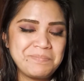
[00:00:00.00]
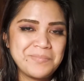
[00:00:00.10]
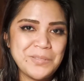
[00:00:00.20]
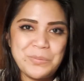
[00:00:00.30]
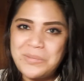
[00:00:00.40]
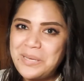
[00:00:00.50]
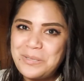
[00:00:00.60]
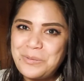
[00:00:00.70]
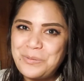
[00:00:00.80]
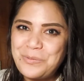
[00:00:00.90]
So stay
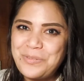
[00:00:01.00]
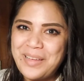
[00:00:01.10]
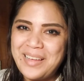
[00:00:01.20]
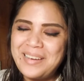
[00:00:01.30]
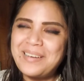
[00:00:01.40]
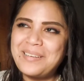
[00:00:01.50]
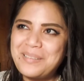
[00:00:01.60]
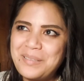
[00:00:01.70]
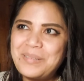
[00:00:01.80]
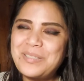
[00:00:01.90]
tuned for that. And
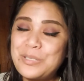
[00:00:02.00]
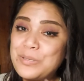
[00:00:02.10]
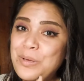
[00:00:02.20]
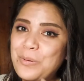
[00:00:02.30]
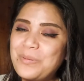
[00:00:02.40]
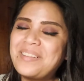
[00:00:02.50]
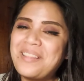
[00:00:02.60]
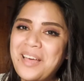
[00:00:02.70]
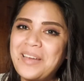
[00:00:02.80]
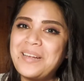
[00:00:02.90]
just note
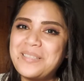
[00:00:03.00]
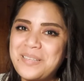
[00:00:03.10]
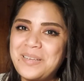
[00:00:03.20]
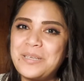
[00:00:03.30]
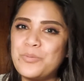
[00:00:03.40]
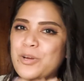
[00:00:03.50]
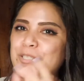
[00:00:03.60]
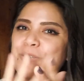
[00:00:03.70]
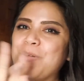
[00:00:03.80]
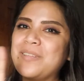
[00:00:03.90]
that anxiety,
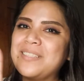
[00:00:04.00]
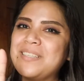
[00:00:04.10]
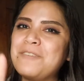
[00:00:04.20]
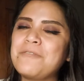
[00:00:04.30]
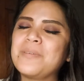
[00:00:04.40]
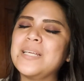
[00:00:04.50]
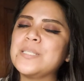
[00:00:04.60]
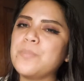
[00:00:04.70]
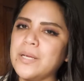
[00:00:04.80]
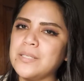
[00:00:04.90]
depression, all that stuff has
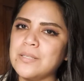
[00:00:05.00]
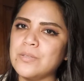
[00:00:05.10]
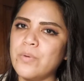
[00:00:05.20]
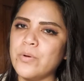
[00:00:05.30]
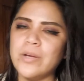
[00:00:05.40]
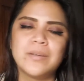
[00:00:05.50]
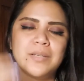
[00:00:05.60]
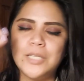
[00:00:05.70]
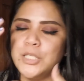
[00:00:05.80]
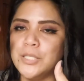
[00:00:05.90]
spiked since Rona.
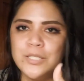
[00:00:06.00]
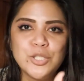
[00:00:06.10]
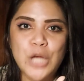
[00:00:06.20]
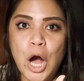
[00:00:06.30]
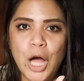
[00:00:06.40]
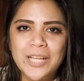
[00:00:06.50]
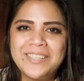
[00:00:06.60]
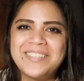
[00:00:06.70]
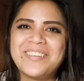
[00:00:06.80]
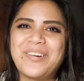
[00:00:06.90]
Duh.
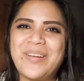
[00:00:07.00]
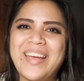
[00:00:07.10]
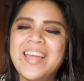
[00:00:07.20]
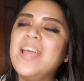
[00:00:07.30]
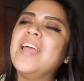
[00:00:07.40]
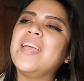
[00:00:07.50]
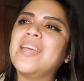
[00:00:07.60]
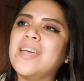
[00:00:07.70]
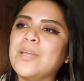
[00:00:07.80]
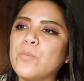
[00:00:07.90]
Okay.
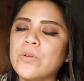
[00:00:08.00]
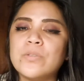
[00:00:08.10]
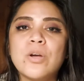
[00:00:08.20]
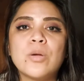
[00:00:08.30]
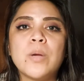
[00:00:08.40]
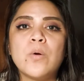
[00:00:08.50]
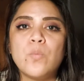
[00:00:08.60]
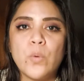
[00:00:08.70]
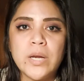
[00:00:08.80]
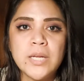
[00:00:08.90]
And we're going to talk about
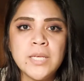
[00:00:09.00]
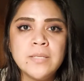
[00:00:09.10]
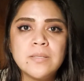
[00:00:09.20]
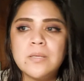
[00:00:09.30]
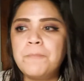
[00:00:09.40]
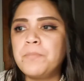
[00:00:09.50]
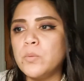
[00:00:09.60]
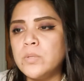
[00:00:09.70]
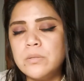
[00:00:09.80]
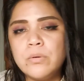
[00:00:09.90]
what it is,
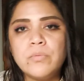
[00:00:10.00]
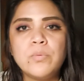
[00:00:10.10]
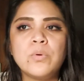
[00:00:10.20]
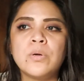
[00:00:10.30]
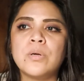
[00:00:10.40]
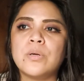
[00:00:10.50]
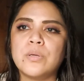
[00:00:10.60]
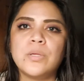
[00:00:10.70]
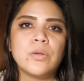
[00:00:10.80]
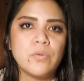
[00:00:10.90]
what to look for,
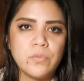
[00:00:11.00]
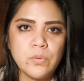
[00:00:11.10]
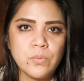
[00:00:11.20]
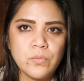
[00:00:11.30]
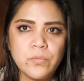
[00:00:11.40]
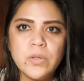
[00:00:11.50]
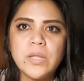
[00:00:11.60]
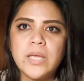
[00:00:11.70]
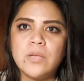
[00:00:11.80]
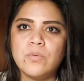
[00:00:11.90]
if you feel
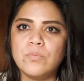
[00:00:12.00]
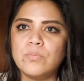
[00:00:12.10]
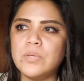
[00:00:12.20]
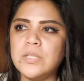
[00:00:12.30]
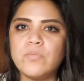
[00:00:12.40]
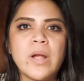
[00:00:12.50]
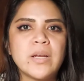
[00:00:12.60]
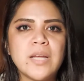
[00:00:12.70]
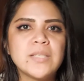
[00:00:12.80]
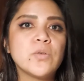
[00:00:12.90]
like you need to
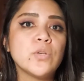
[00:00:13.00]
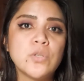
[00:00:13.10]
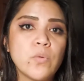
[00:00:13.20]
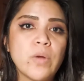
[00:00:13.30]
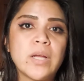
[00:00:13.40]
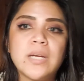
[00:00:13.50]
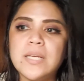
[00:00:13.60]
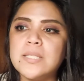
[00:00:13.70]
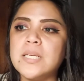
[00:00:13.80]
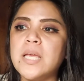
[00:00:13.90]
recognize it or you don't
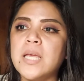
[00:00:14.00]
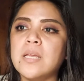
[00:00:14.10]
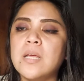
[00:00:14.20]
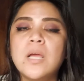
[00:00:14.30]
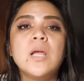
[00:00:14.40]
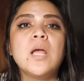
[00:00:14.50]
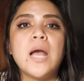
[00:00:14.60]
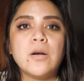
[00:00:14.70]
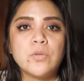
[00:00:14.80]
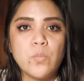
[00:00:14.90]
recognize it, and
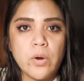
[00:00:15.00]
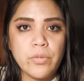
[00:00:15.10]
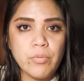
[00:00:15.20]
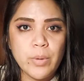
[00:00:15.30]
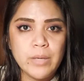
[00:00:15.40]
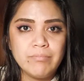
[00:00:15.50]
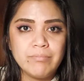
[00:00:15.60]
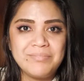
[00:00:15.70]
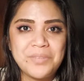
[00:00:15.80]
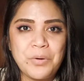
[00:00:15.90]
how to work through it.
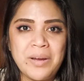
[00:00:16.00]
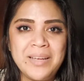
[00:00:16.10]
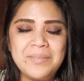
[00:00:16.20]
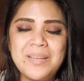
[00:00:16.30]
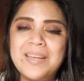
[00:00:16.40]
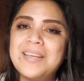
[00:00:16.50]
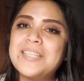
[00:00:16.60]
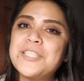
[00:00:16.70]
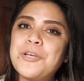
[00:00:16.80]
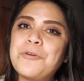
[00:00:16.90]
All right.
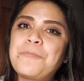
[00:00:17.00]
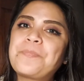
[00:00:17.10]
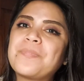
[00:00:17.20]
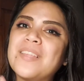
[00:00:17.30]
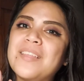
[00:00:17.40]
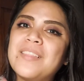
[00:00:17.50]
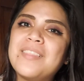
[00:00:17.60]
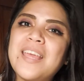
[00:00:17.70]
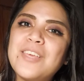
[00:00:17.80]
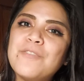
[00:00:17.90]
So
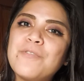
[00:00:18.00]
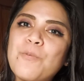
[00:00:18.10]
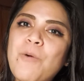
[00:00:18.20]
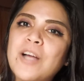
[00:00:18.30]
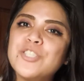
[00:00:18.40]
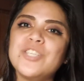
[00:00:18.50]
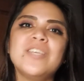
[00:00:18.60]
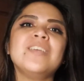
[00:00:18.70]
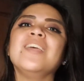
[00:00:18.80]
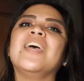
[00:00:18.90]
thank you for
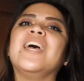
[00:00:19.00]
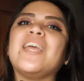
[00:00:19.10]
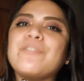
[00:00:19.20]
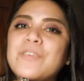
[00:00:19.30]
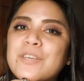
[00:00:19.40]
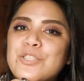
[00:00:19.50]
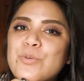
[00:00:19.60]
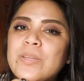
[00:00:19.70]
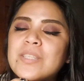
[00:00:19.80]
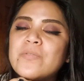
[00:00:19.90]
watching. If you
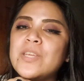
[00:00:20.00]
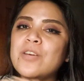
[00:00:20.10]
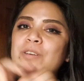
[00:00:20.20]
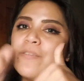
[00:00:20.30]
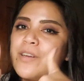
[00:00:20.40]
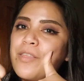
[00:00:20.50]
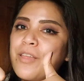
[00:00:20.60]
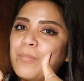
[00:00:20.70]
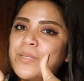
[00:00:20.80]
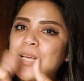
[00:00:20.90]
enjoyed this video, give it a
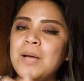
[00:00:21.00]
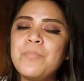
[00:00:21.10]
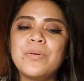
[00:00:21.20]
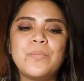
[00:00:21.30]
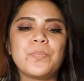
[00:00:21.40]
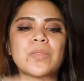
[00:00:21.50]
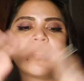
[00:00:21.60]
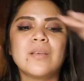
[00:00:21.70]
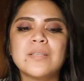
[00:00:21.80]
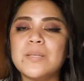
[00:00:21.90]
thumbs up,
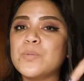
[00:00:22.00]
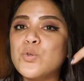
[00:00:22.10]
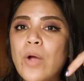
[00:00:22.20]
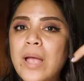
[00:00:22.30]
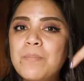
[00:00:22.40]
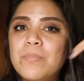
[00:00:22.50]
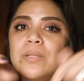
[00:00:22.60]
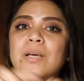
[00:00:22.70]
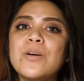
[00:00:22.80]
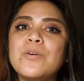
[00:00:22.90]
subscribe
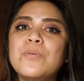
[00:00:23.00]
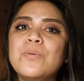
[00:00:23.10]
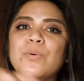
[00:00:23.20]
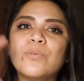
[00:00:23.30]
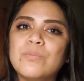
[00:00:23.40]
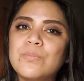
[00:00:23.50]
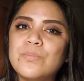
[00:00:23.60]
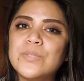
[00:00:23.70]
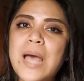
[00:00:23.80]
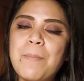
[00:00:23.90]
below,
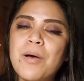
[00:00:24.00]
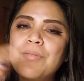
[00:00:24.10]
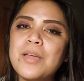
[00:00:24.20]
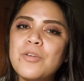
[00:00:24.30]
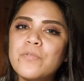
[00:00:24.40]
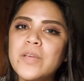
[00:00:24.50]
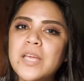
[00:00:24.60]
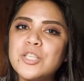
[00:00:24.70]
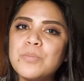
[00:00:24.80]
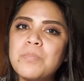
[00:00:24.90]
tap on that
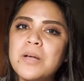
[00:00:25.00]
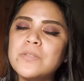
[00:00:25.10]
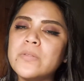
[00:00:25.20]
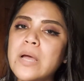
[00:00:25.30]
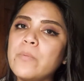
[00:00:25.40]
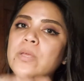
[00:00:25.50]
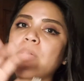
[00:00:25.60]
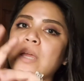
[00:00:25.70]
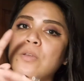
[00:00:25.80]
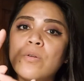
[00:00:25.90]
notification bell so that way you
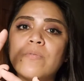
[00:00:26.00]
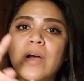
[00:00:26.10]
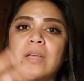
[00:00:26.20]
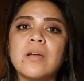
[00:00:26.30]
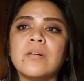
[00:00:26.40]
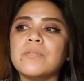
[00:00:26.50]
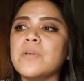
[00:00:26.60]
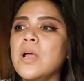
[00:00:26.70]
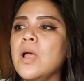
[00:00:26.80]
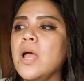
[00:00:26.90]
get notified of
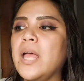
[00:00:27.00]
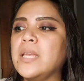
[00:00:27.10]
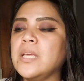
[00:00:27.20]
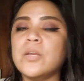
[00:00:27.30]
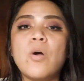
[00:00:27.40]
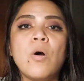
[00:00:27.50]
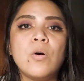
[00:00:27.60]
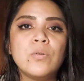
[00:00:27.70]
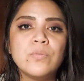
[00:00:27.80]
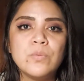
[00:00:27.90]
any and
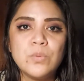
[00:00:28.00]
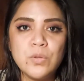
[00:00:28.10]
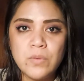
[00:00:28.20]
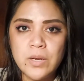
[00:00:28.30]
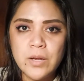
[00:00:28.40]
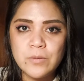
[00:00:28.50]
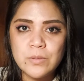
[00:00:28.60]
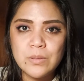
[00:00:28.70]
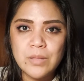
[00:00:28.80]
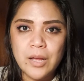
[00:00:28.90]
all new
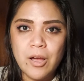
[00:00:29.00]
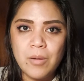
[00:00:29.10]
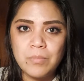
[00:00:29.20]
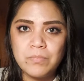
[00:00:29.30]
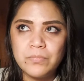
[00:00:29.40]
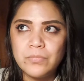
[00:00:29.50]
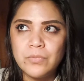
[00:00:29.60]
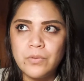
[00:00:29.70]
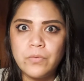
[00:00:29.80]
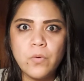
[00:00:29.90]
videos that come
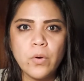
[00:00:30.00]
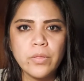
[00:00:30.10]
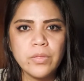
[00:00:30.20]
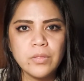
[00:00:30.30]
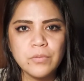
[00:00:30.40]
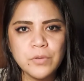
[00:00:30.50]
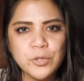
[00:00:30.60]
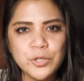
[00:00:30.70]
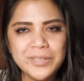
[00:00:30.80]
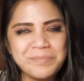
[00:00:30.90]
forth in the
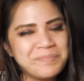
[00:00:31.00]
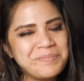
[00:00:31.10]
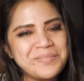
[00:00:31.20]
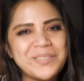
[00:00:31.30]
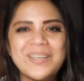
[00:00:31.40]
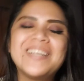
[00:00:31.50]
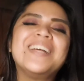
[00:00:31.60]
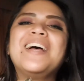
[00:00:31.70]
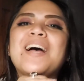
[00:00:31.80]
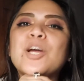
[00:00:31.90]
future. All right.
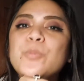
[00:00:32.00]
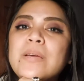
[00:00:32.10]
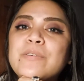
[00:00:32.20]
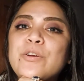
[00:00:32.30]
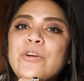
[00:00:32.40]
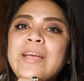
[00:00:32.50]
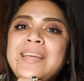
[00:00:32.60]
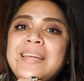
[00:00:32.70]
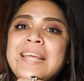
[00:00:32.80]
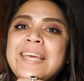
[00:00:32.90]
I hope you have a
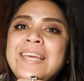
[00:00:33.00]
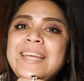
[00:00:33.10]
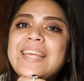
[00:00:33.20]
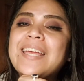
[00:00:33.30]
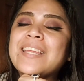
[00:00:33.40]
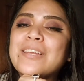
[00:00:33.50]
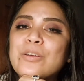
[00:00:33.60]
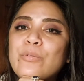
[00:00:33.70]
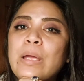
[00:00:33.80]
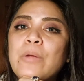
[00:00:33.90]
great night and a
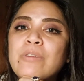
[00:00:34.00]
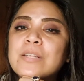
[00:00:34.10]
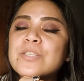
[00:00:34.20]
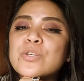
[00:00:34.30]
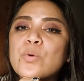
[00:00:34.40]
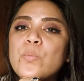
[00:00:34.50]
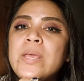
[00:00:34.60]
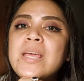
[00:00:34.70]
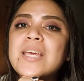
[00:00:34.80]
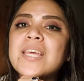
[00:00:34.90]
great rest of your
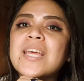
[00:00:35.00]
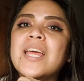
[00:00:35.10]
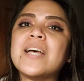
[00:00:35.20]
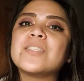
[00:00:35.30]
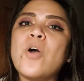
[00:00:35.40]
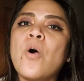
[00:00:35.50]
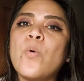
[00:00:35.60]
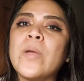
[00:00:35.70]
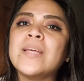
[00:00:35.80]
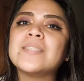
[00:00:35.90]
week. As
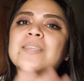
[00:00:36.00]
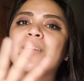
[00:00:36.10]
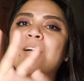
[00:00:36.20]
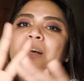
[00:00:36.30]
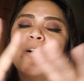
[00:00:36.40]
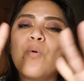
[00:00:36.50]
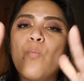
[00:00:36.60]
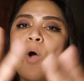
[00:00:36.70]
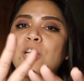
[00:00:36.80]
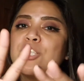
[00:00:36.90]
always,
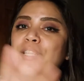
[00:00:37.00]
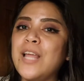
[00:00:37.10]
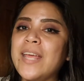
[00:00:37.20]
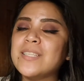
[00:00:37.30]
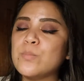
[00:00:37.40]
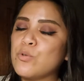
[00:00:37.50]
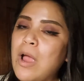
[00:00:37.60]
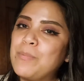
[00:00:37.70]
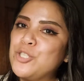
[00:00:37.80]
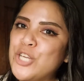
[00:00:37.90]
watch, like,
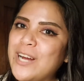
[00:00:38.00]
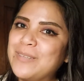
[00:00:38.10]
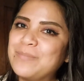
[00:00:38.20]
subscribe, and share.